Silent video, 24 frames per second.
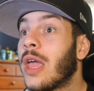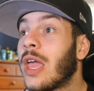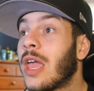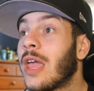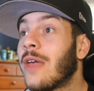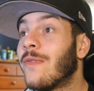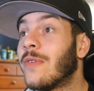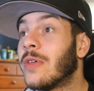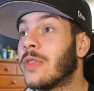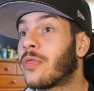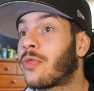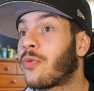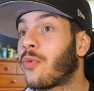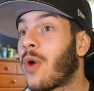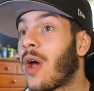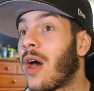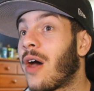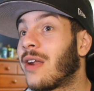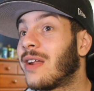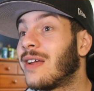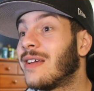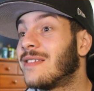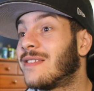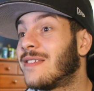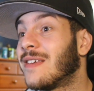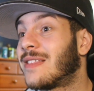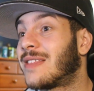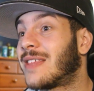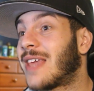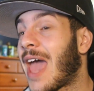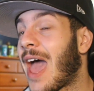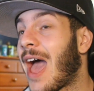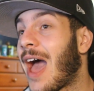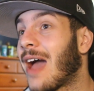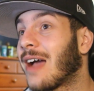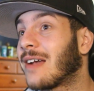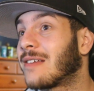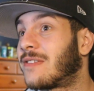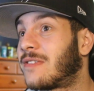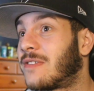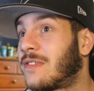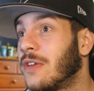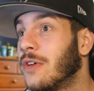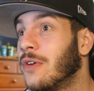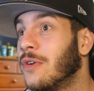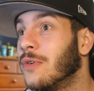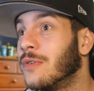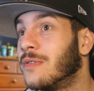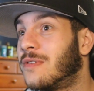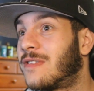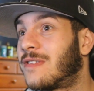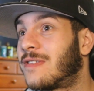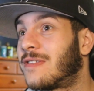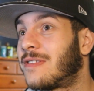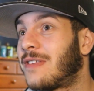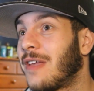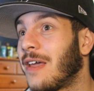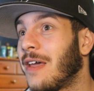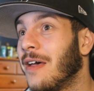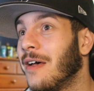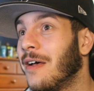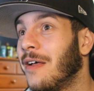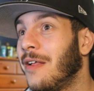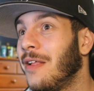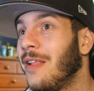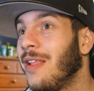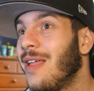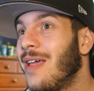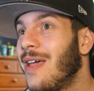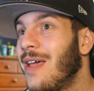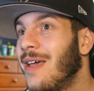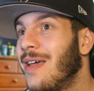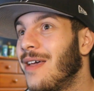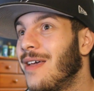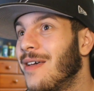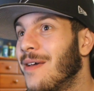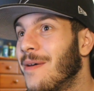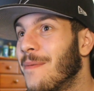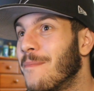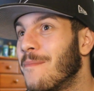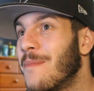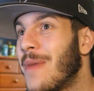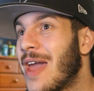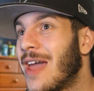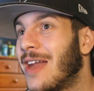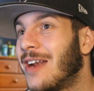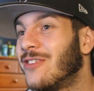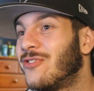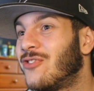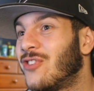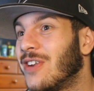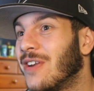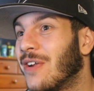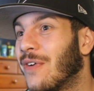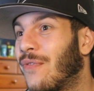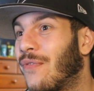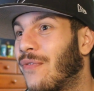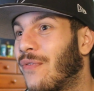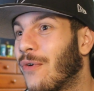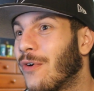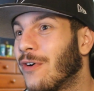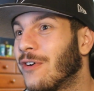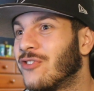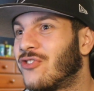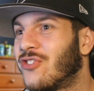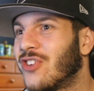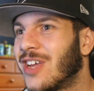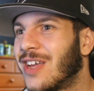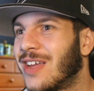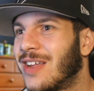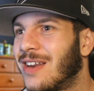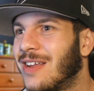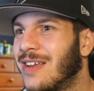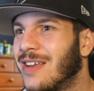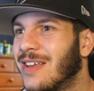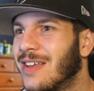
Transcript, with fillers: Even throughout his attacks, too, still managing to forge it.